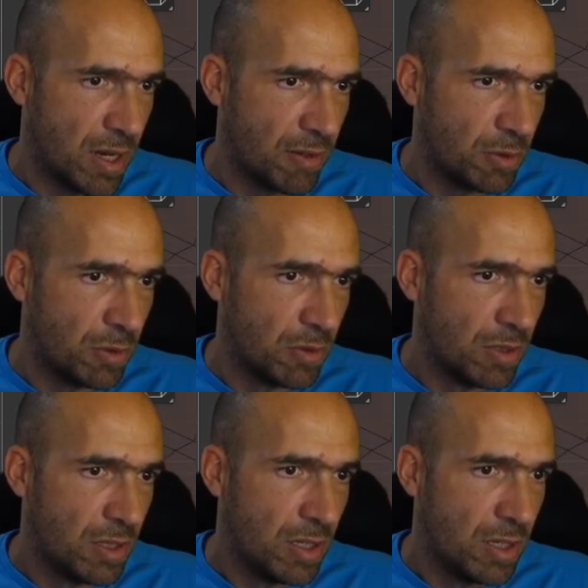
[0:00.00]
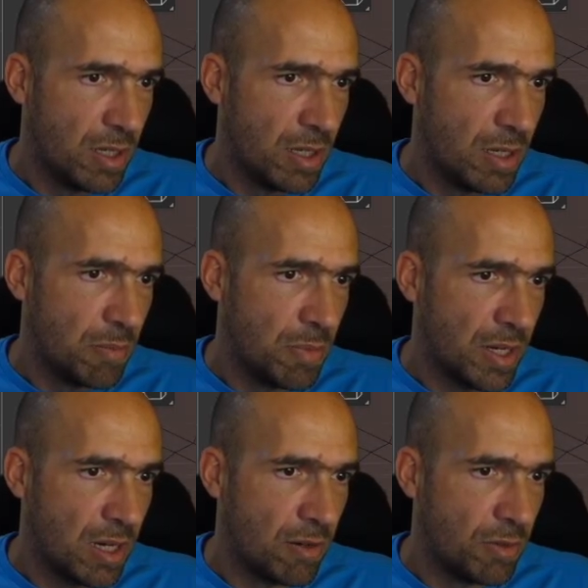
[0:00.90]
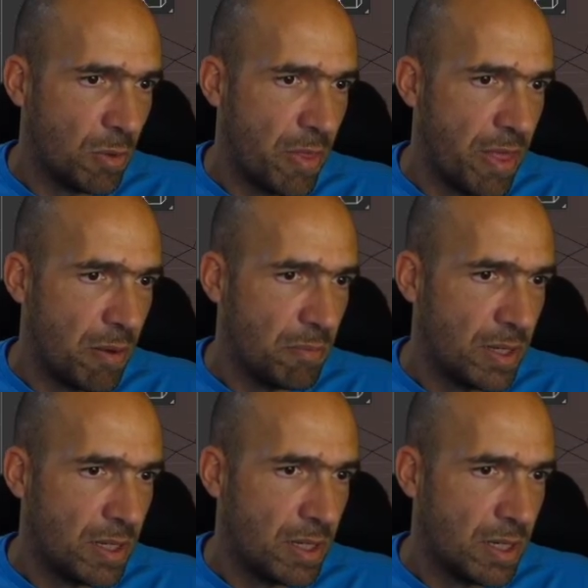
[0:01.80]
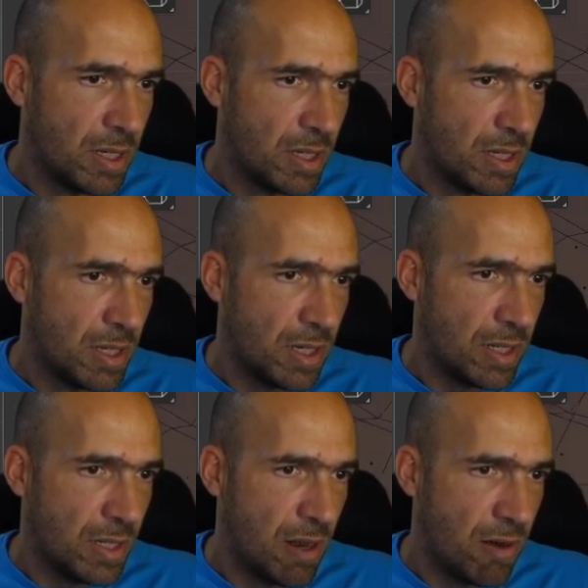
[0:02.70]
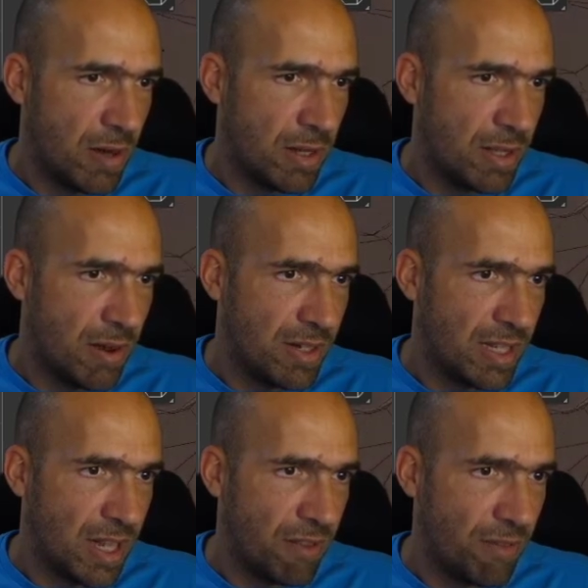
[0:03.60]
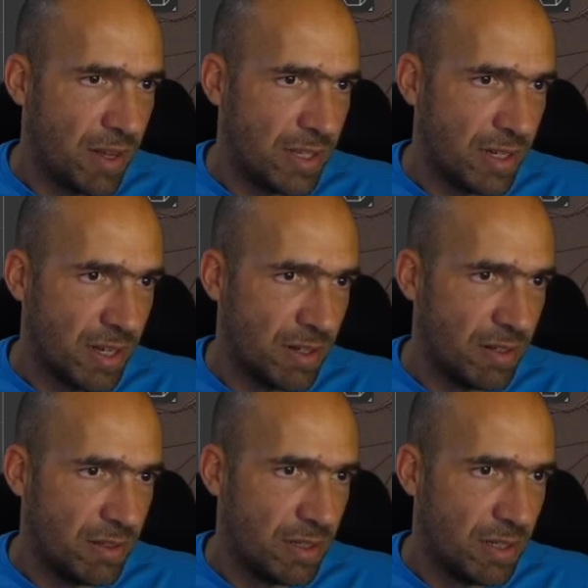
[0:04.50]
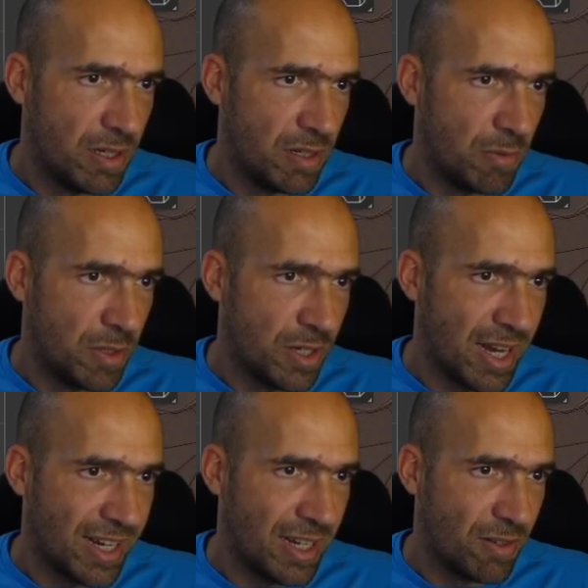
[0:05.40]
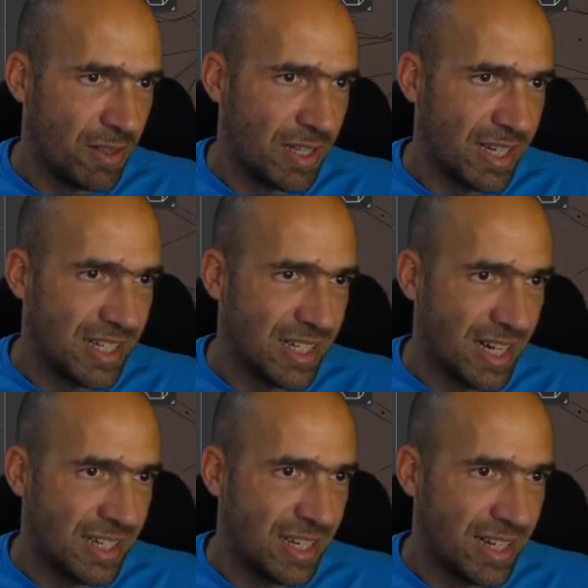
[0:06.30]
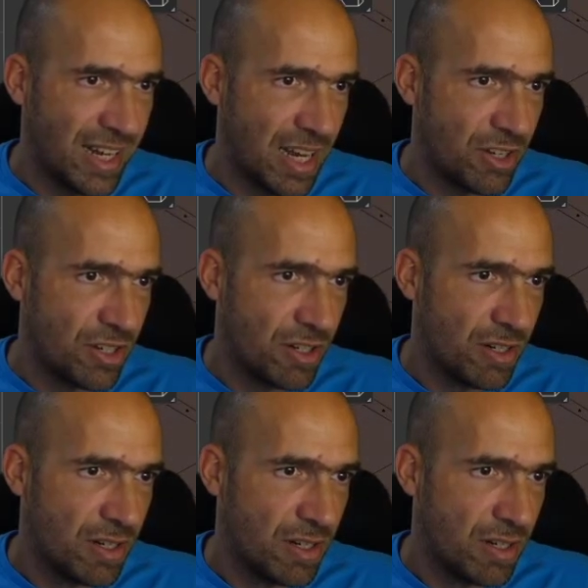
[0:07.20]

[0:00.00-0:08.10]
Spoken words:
We have to be careful with them. And there is another face in here, which I cannot exactly catch.